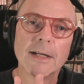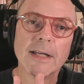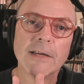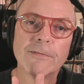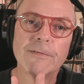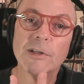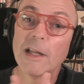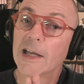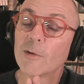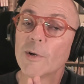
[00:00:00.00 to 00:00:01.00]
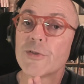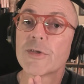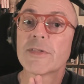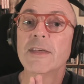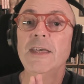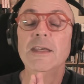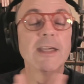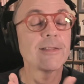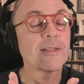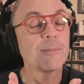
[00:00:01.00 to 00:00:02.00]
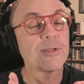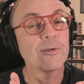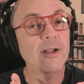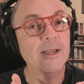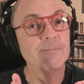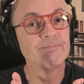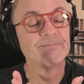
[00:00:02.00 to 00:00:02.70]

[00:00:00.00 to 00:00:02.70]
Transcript: If you like what you see, hit subscribe.